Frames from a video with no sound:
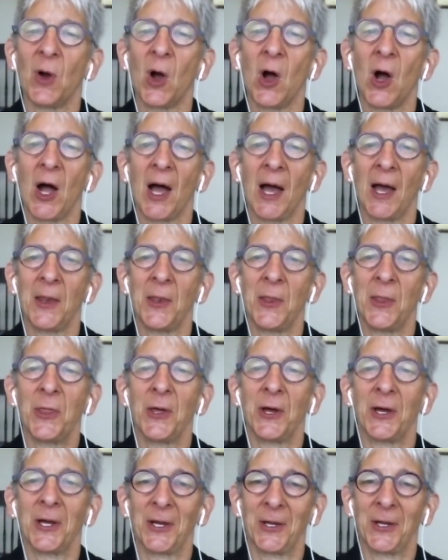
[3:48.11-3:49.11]
on
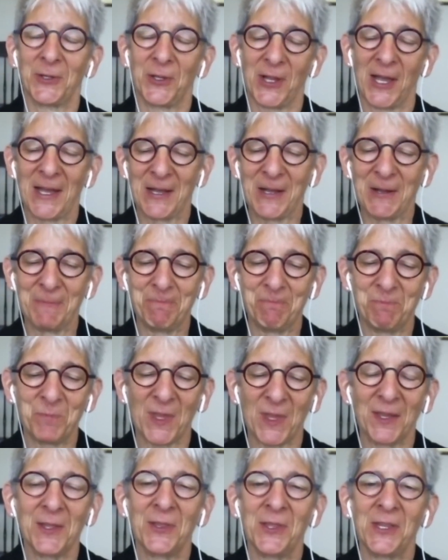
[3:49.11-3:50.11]

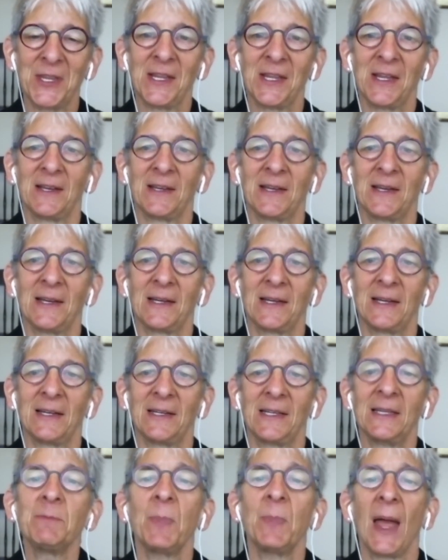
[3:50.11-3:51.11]
the
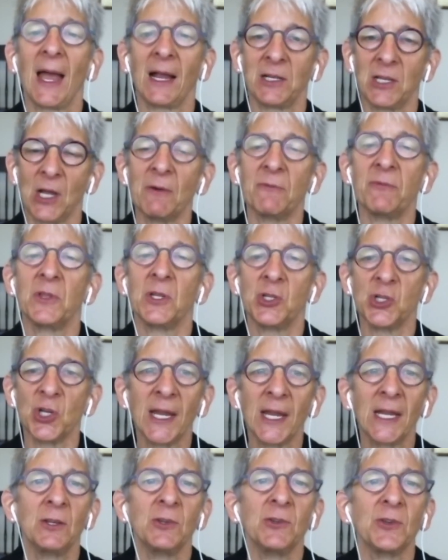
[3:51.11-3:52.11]
impact of the
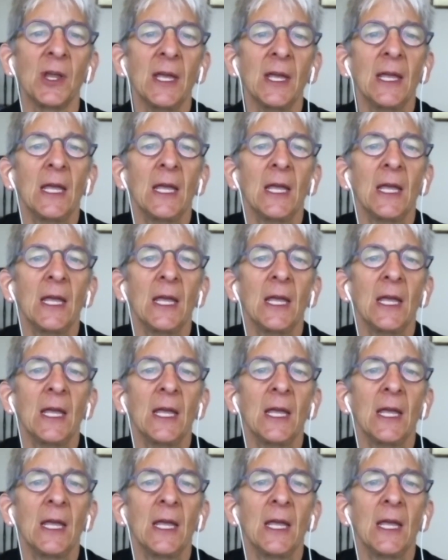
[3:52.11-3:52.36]
change,